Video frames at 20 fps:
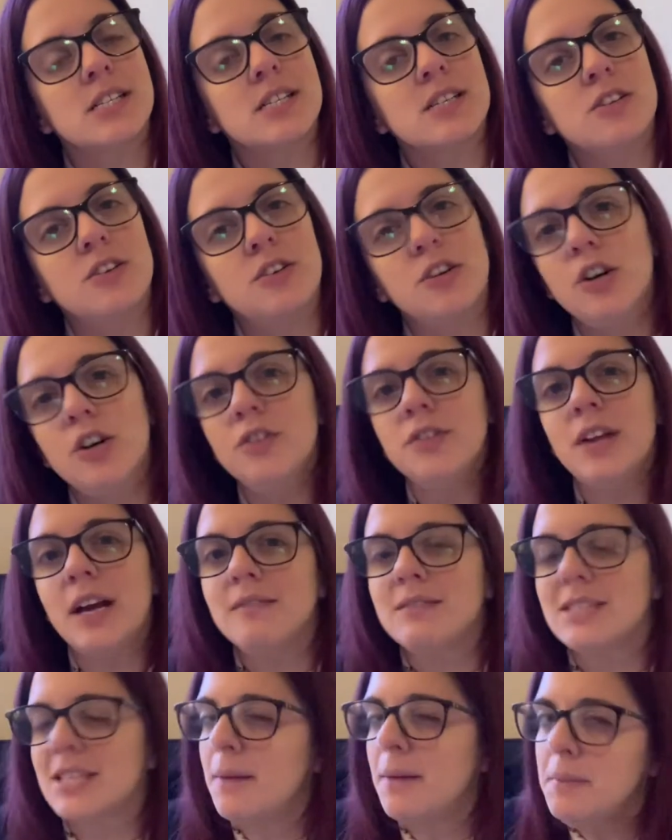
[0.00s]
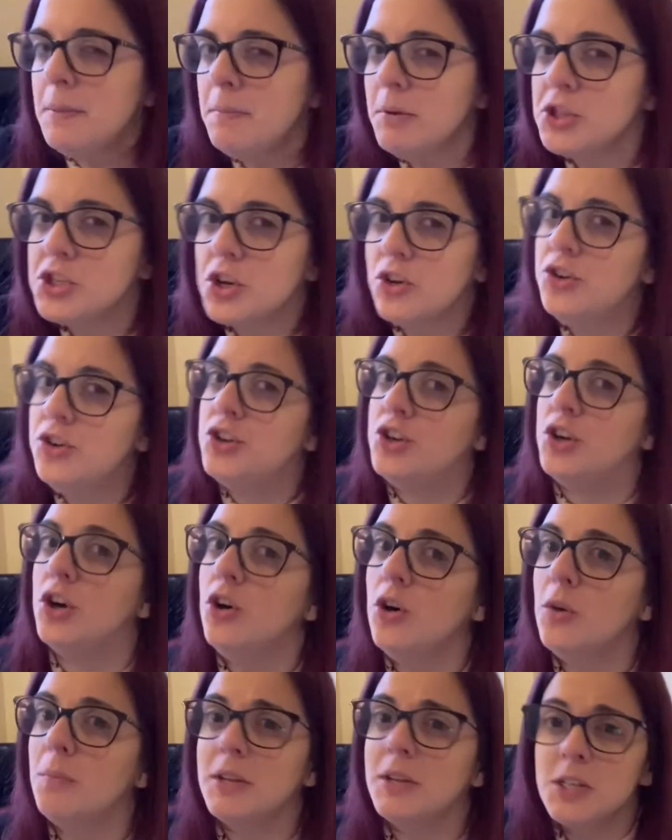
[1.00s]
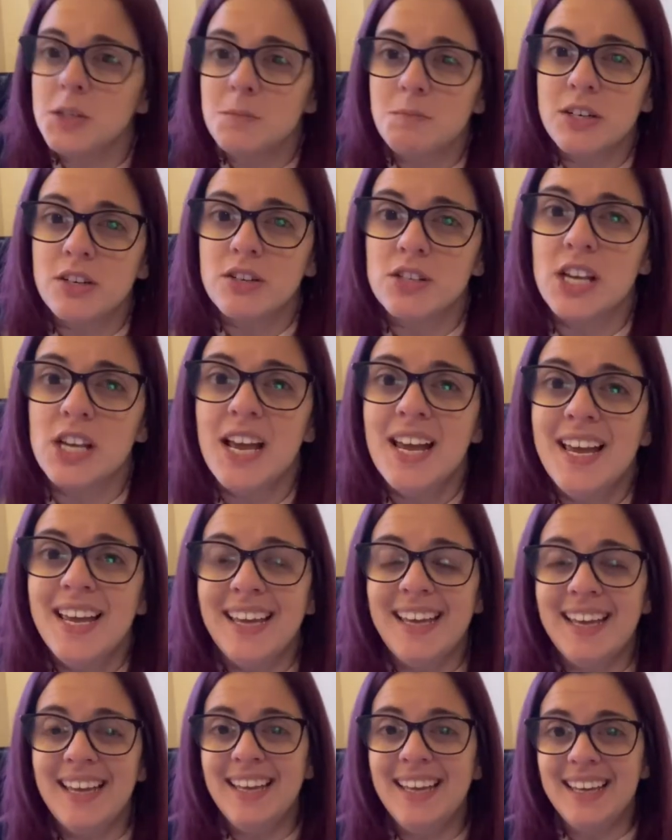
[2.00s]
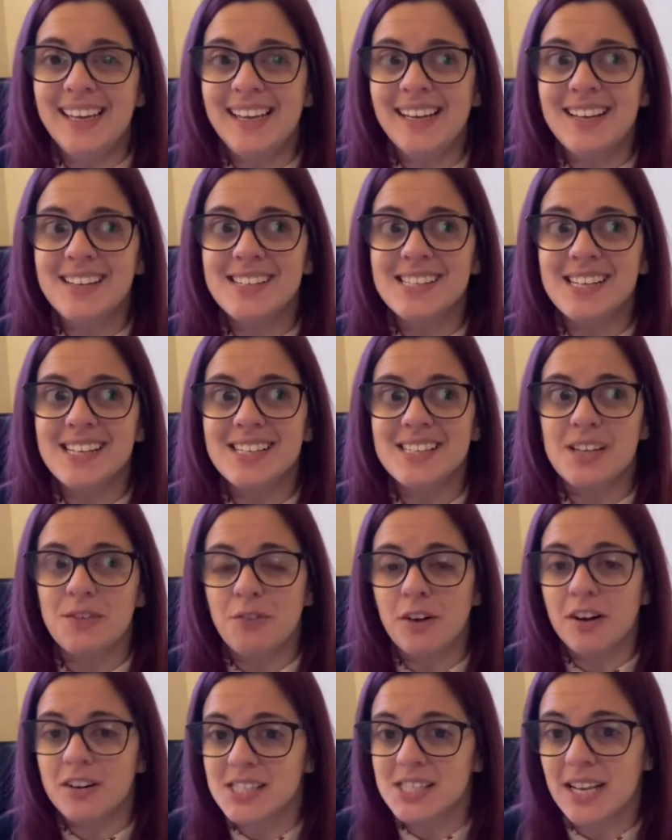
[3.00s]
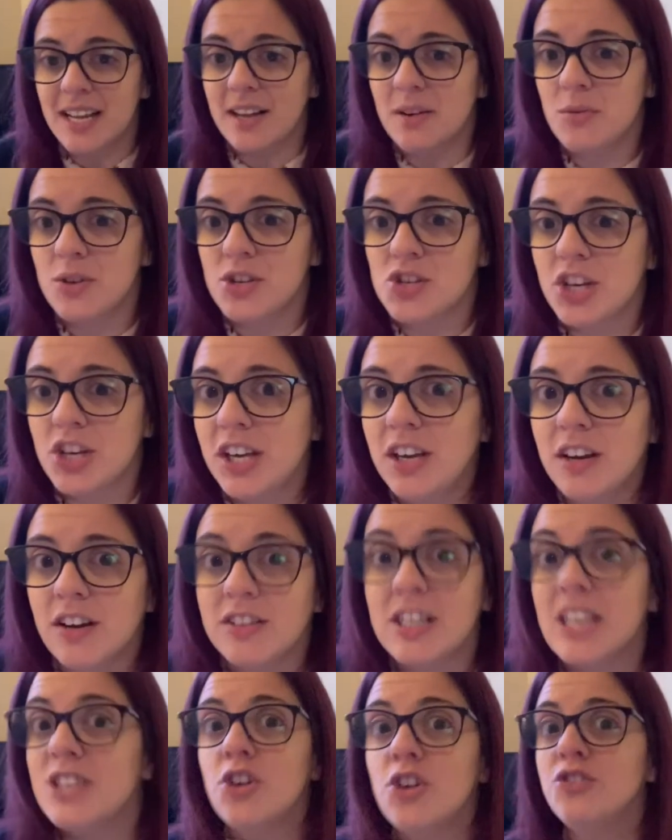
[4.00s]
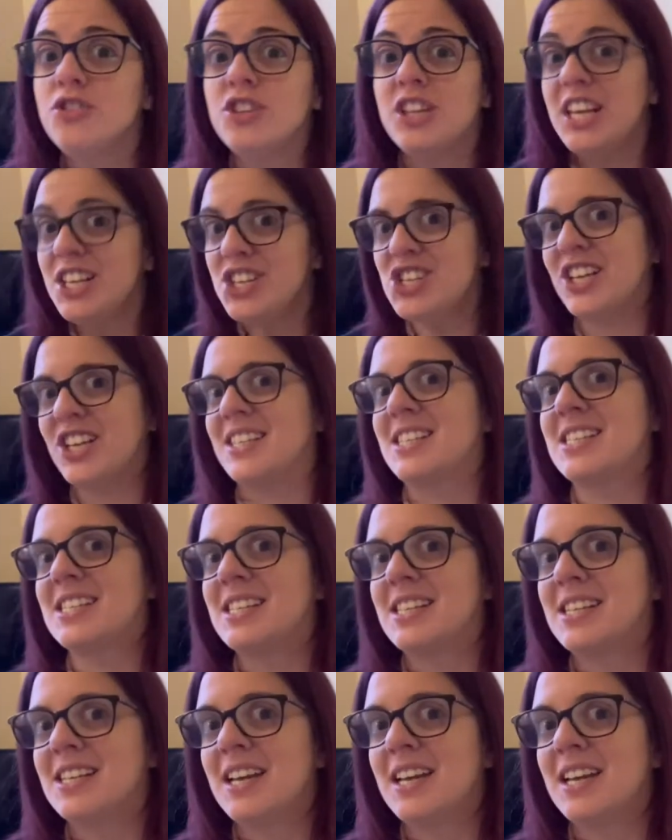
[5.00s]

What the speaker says: You know, some people don't know, but it's because English as a first language here, they don't teach it.